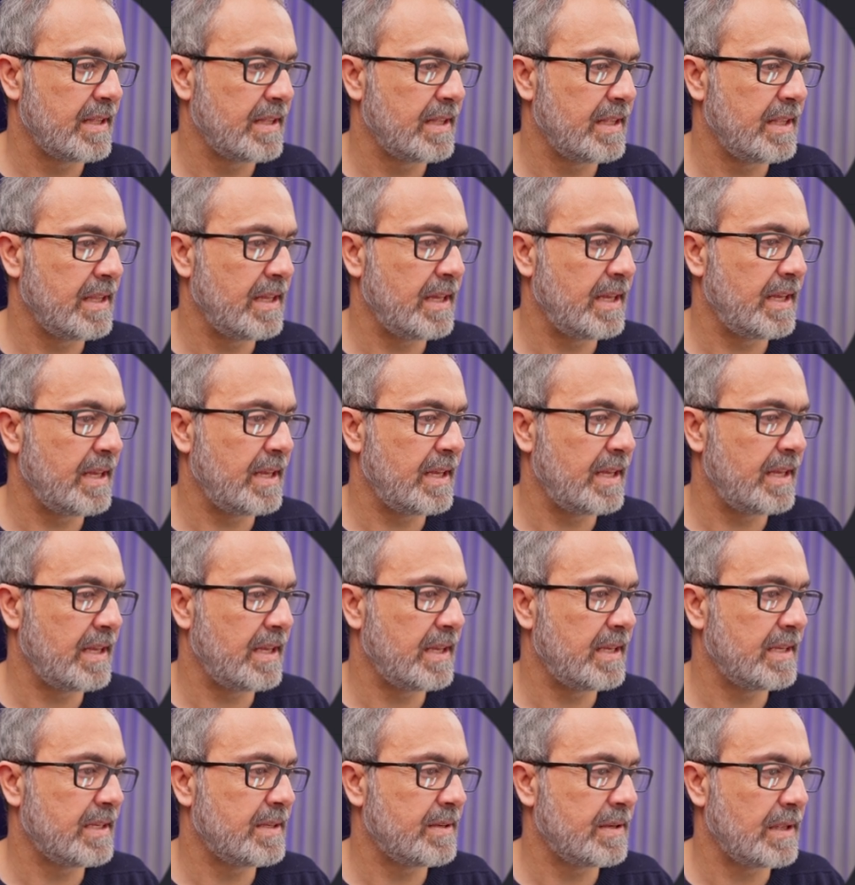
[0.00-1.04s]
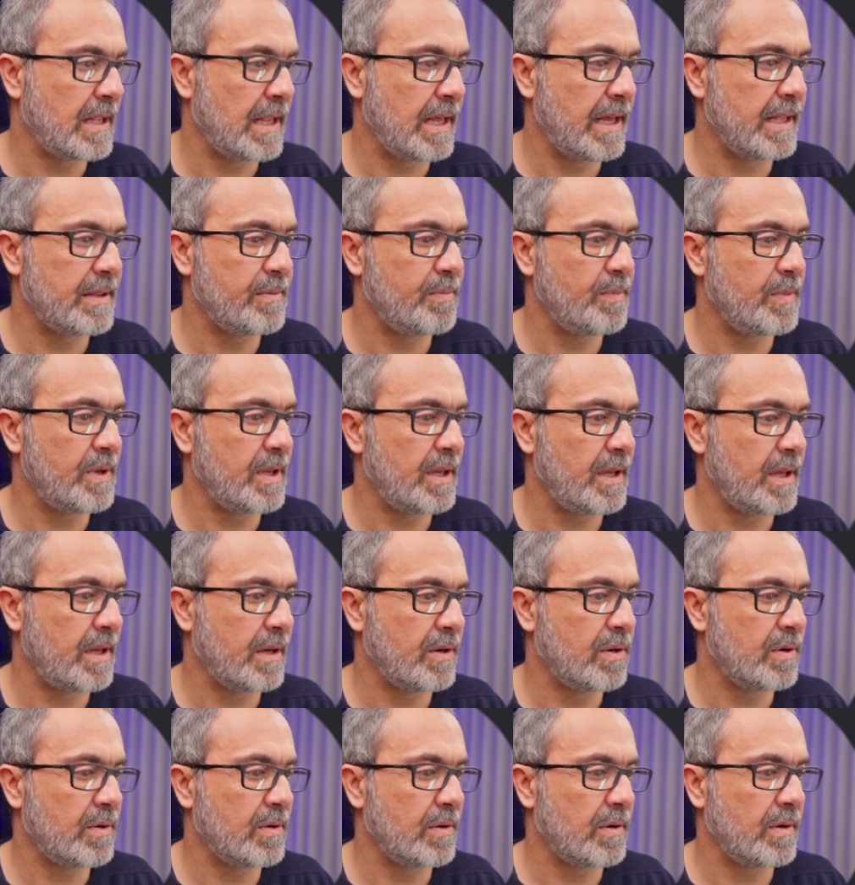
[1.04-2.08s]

this. Let me